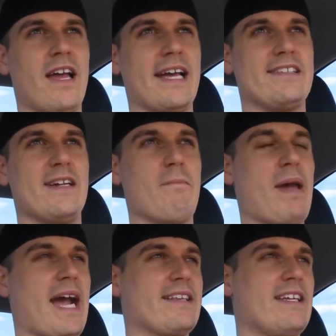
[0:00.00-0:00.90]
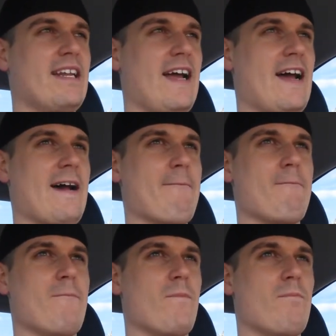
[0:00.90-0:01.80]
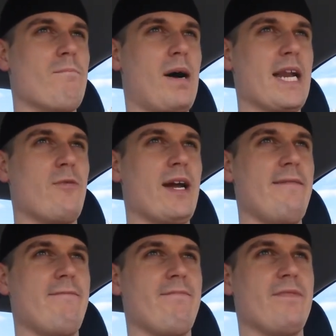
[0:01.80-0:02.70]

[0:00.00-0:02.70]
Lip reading: Hasn't impacted body weight.